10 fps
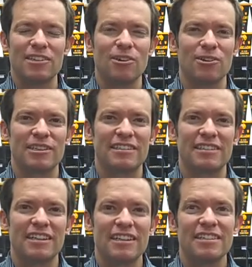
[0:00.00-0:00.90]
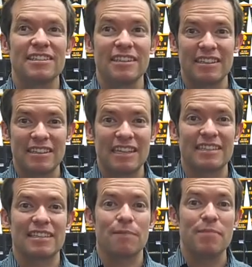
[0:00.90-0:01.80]
notice to the
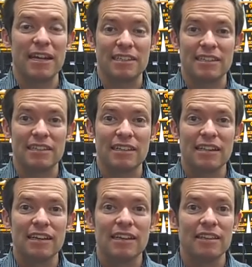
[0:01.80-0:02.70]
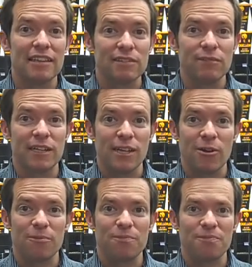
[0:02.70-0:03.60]
things I mentioned in this video.
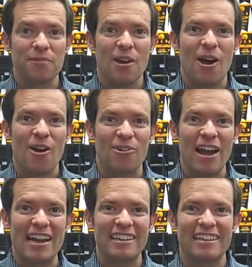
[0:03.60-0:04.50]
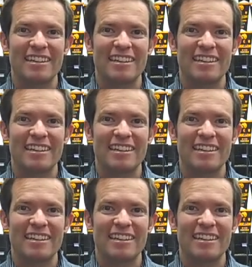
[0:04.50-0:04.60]
All right.